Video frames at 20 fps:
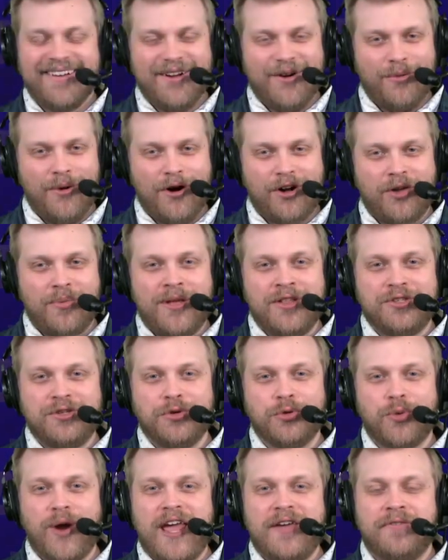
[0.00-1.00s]
Welcome into
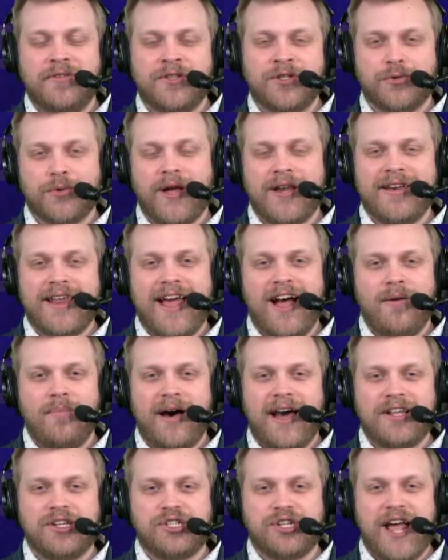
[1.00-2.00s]
Ravens Rundown
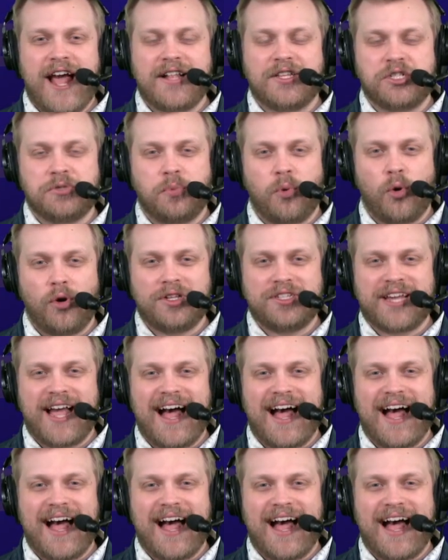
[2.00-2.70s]
by Chat Sports.